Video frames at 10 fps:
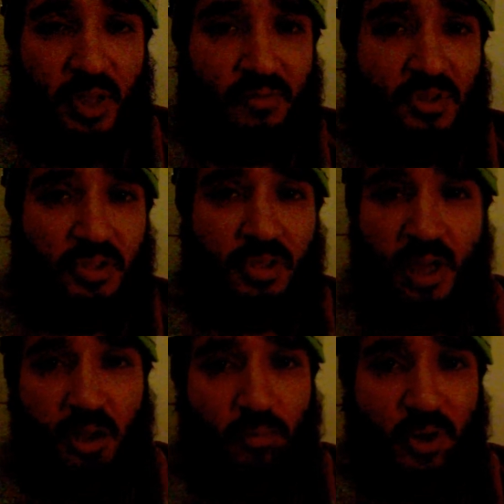We have just
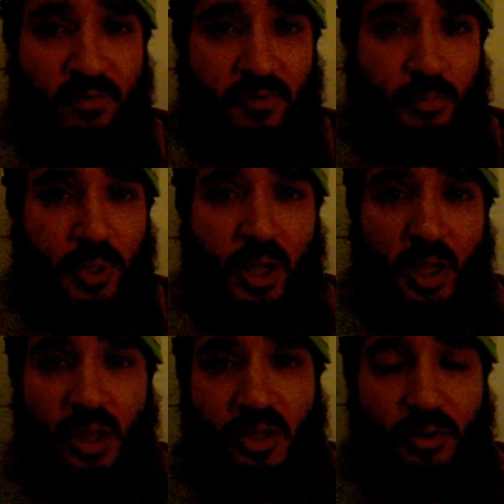went from,
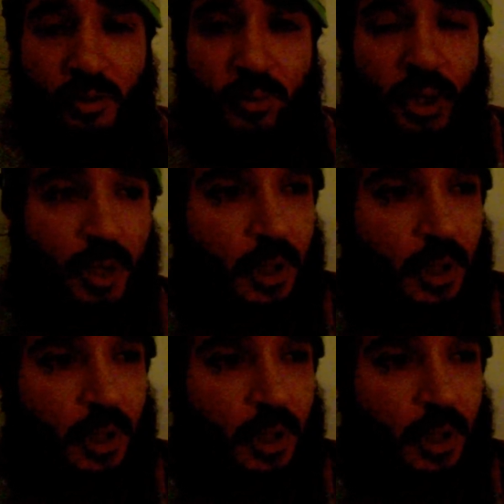you know,